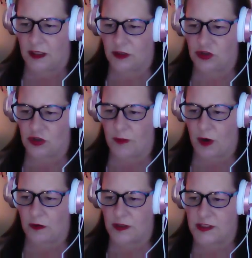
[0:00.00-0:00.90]

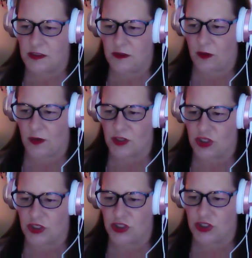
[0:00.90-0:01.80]
Angela Barr, listen to the
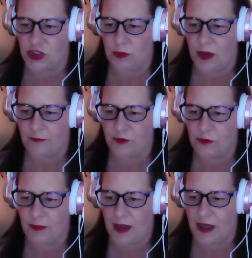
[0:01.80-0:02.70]
questions. You have
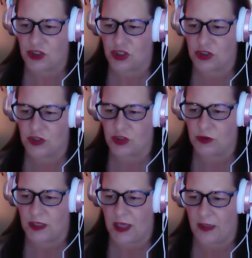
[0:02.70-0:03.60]
to match the
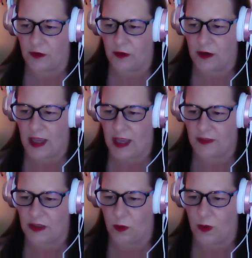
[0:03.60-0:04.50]
two together.
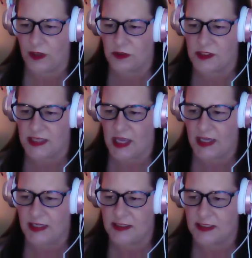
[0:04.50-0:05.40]
At the oil
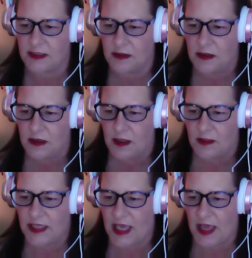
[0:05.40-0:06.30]
site,
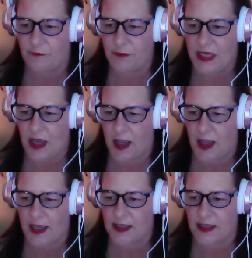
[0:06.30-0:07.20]
the
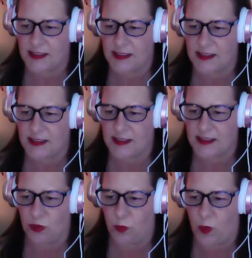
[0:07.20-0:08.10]
FBI asked
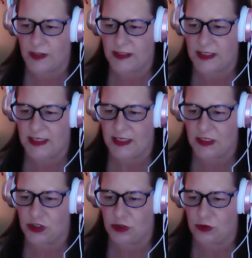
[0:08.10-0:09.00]
CW, what did
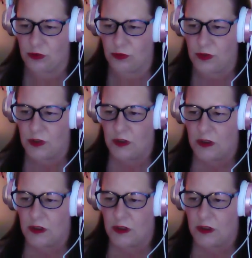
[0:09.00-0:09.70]
he do